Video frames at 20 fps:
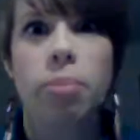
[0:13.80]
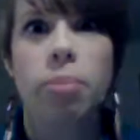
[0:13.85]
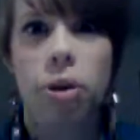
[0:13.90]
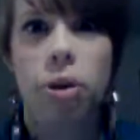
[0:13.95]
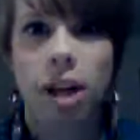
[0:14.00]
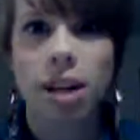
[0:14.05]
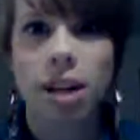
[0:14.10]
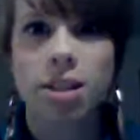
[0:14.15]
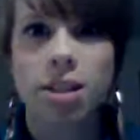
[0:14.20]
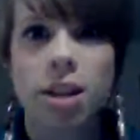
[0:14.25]
about
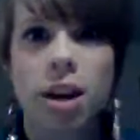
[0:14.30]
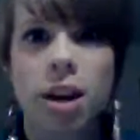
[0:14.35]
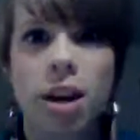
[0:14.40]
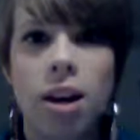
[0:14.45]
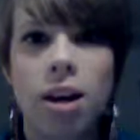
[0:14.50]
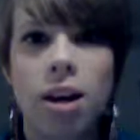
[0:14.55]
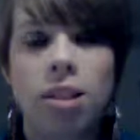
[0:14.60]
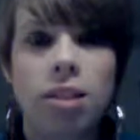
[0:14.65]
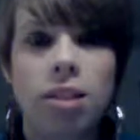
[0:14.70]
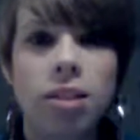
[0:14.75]
it,
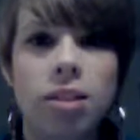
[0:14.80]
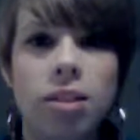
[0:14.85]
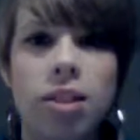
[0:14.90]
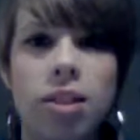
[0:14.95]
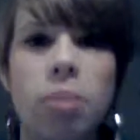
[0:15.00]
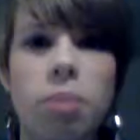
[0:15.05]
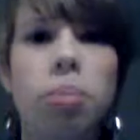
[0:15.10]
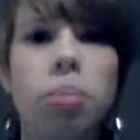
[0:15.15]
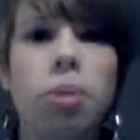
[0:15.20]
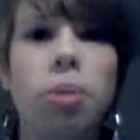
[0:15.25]

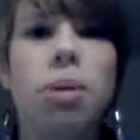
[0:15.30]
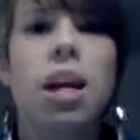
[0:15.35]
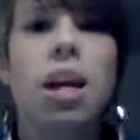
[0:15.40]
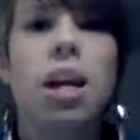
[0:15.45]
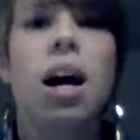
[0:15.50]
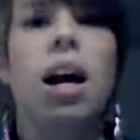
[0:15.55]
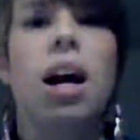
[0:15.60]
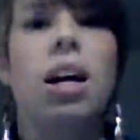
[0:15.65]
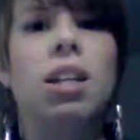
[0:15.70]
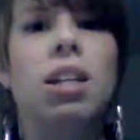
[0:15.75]
simply
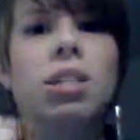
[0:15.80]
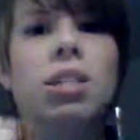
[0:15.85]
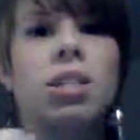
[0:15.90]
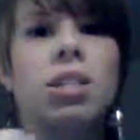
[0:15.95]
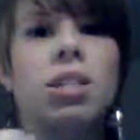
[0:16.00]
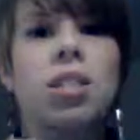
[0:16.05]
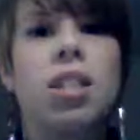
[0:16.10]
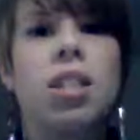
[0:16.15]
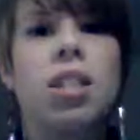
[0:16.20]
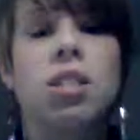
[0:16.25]
because
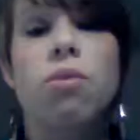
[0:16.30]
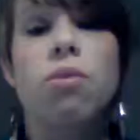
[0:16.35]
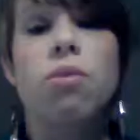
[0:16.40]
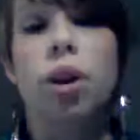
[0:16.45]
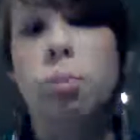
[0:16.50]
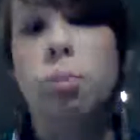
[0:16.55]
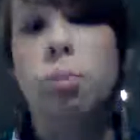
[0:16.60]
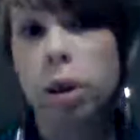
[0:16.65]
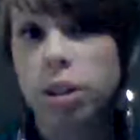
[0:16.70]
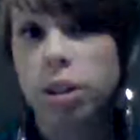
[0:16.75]
it's
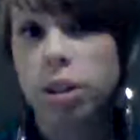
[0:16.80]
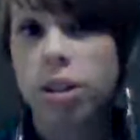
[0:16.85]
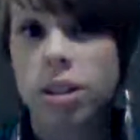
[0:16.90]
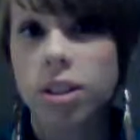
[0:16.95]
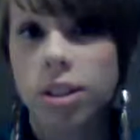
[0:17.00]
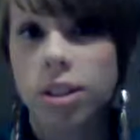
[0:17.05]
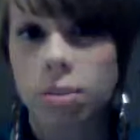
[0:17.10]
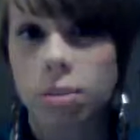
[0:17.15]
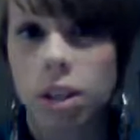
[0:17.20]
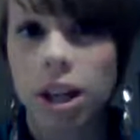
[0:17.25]
very
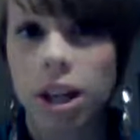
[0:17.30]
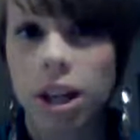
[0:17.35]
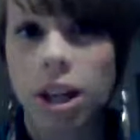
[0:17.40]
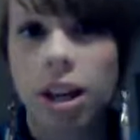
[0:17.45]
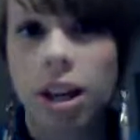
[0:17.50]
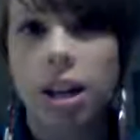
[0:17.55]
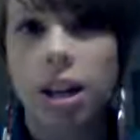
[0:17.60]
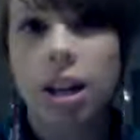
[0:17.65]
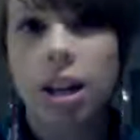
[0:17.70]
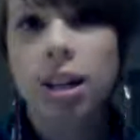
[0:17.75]
personal to
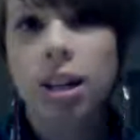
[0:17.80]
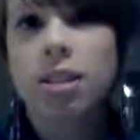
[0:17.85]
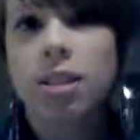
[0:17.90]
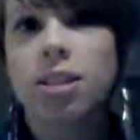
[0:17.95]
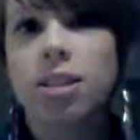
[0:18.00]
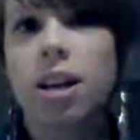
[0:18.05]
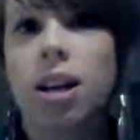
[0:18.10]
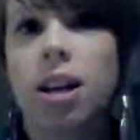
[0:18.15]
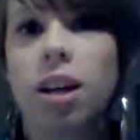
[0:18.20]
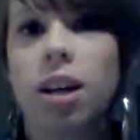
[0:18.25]
me in,
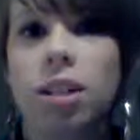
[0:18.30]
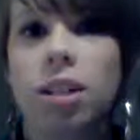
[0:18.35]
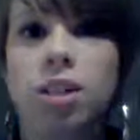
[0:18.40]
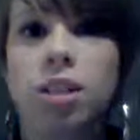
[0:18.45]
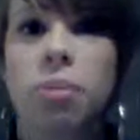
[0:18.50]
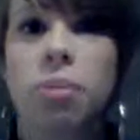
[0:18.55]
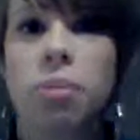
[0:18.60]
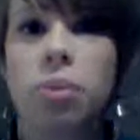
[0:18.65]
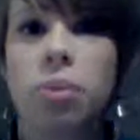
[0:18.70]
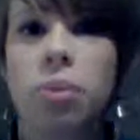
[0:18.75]
uh, in
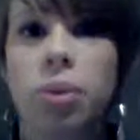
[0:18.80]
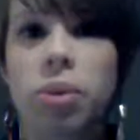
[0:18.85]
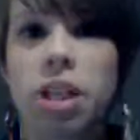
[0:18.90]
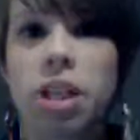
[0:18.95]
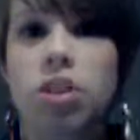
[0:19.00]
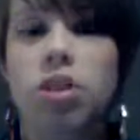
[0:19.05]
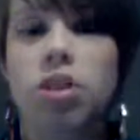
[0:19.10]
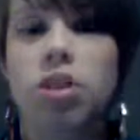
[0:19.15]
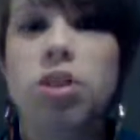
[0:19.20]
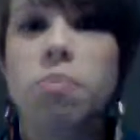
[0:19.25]
some of the
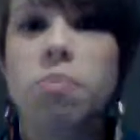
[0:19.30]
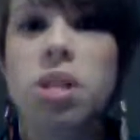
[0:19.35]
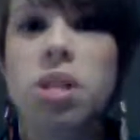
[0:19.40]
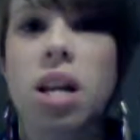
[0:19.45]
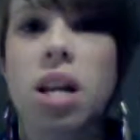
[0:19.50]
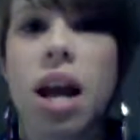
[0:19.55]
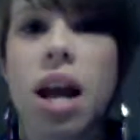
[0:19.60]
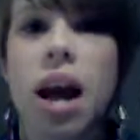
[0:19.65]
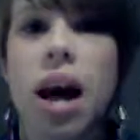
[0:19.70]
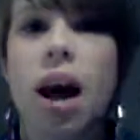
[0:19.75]
relationships that
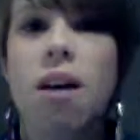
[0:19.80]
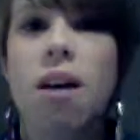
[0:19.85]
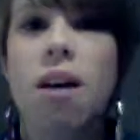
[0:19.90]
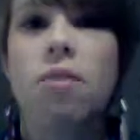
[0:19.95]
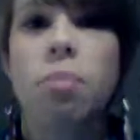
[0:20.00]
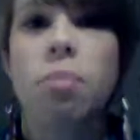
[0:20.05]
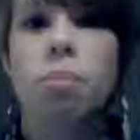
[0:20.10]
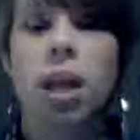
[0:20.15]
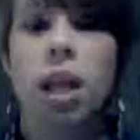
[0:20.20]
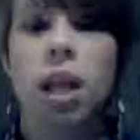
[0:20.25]
I have
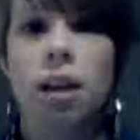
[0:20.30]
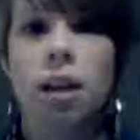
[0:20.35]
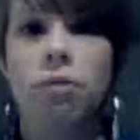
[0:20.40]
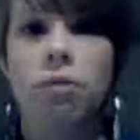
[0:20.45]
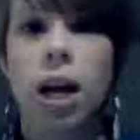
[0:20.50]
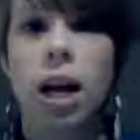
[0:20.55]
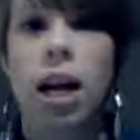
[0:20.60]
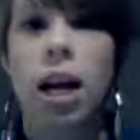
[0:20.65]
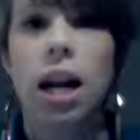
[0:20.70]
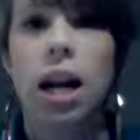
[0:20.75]
in my life
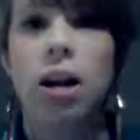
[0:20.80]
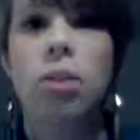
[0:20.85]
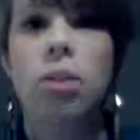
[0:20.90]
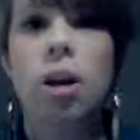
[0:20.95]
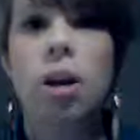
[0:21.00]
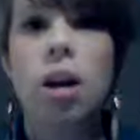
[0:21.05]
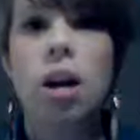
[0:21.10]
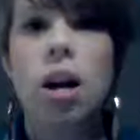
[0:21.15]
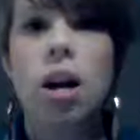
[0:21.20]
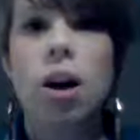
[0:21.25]
right now.
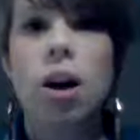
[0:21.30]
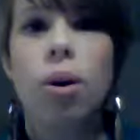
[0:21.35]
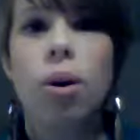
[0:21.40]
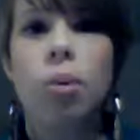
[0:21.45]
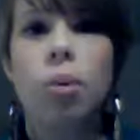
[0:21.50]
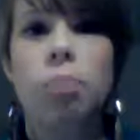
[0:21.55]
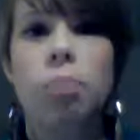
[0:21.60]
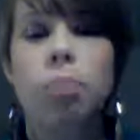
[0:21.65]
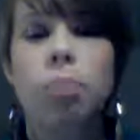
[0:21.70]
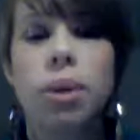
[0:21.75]

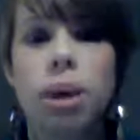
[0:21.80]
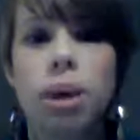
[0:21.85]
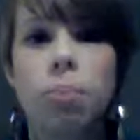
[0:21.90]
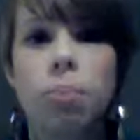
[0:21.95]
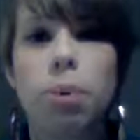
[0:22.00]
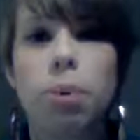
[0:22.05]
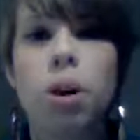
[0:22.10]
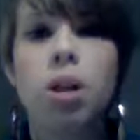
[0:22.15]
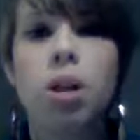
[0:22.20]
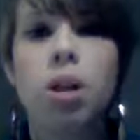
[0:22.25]

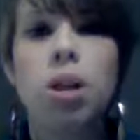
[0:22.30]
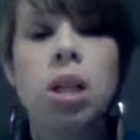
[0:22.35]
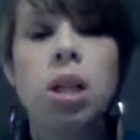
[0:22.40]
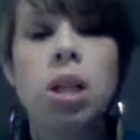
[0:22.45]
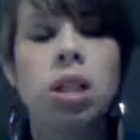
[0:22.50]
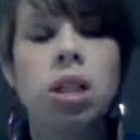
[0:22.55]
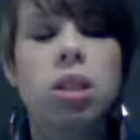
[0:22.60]
People